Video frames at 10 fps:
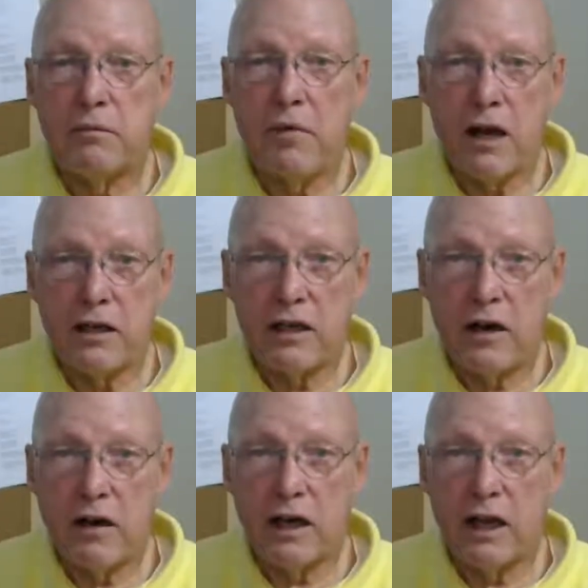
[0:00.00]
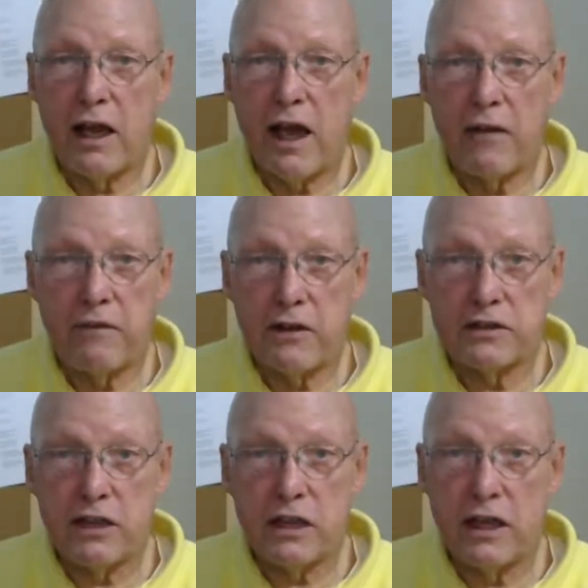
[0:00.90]
monetarily and
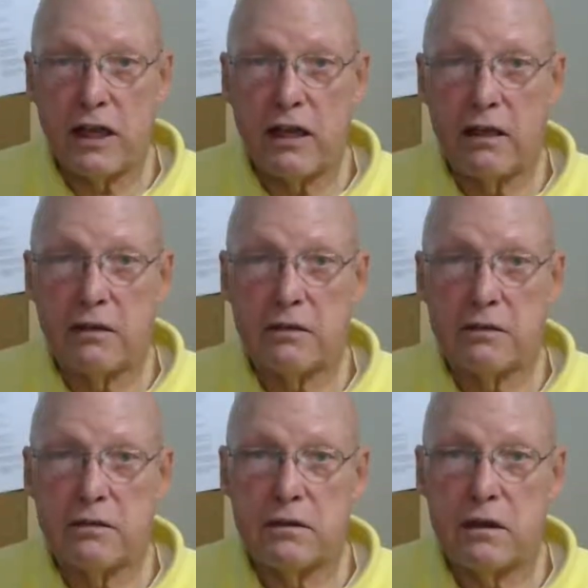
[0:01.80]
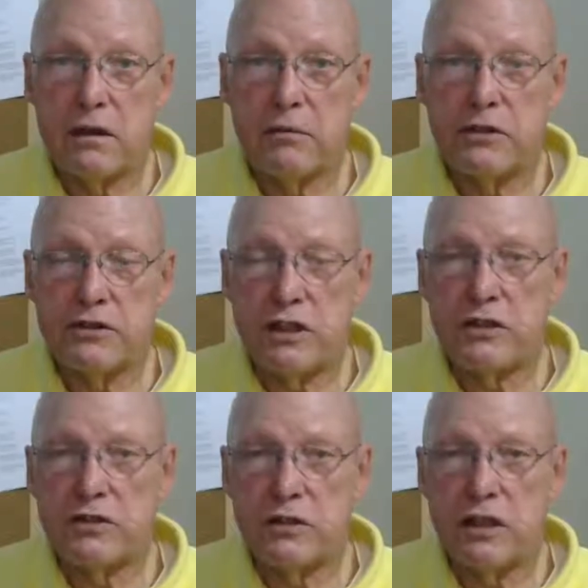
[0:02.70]
physically
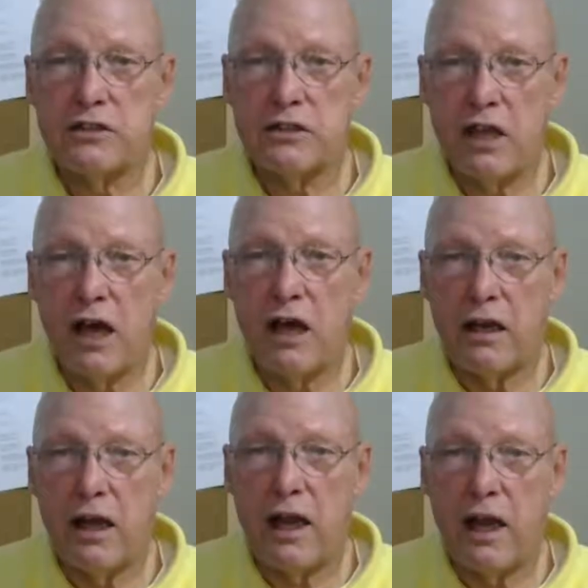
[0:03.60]
procedure that's done,